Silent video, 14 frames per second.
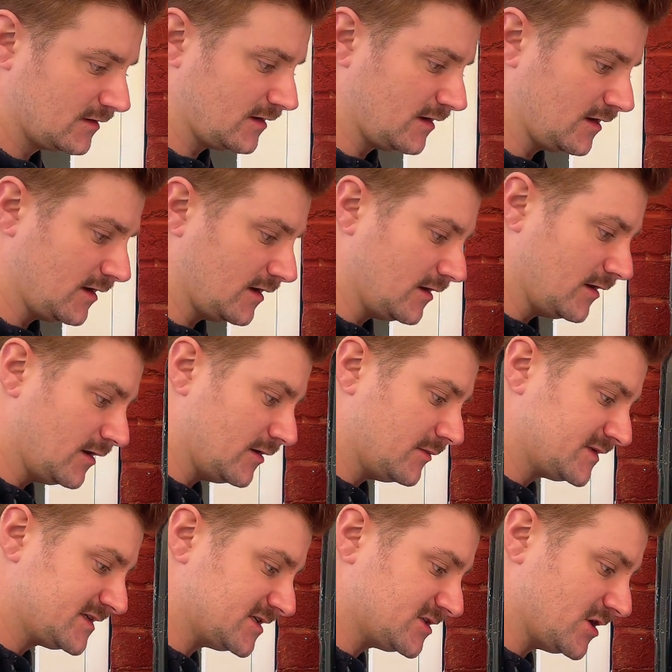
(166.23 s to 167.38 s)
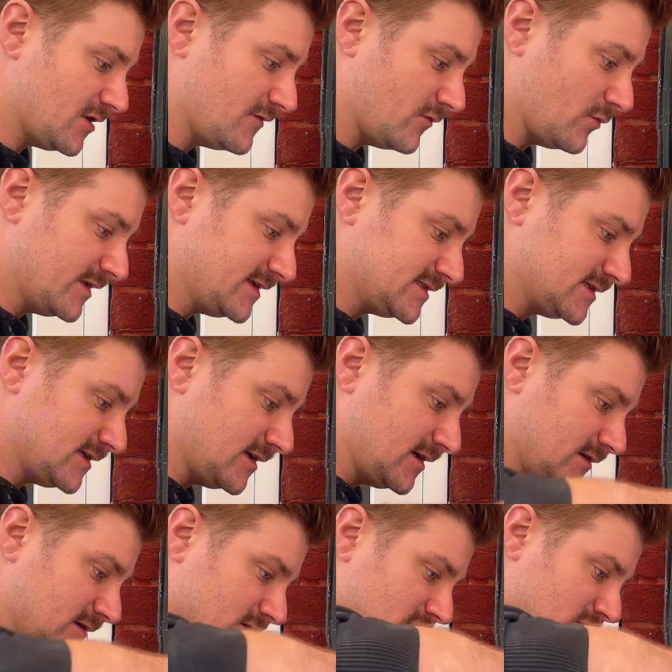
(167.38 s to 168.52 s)
potentially over
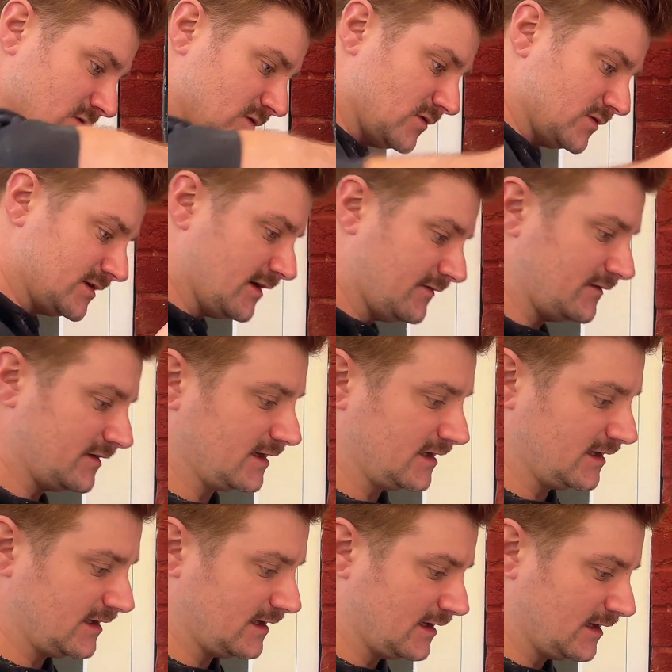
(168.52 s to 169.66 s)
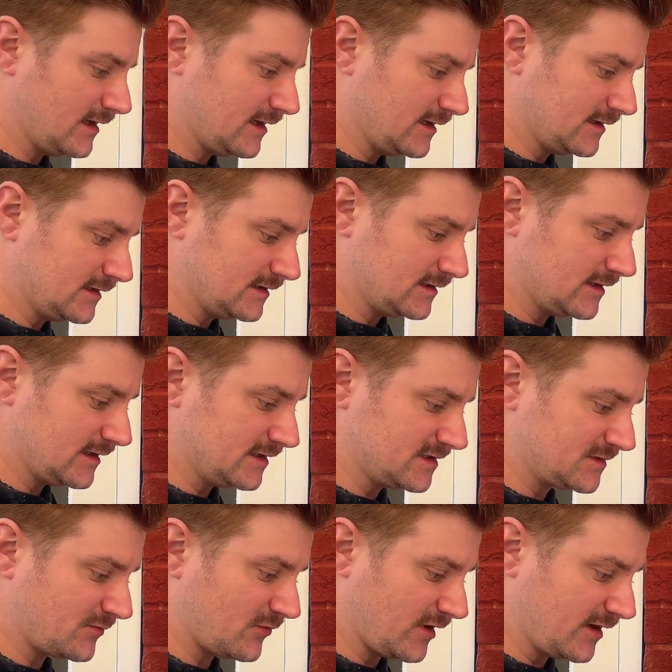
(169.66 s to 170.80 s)
winter, or definitely in
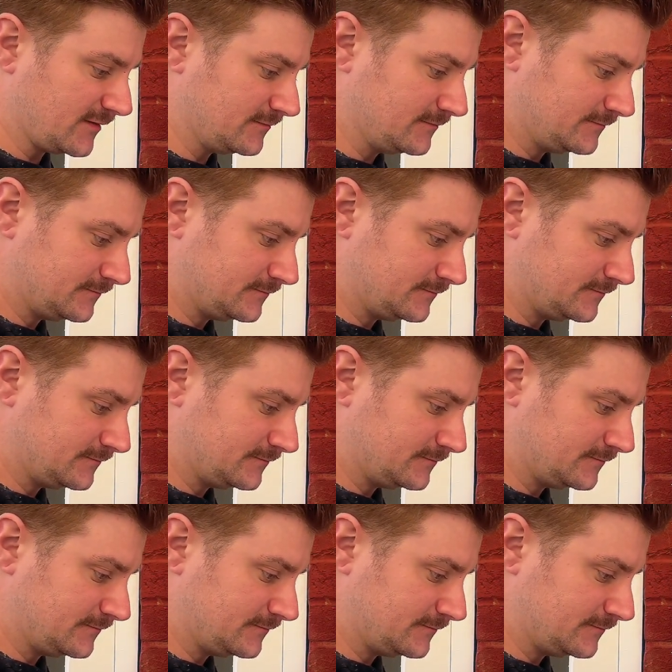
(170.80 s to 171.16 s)
spring.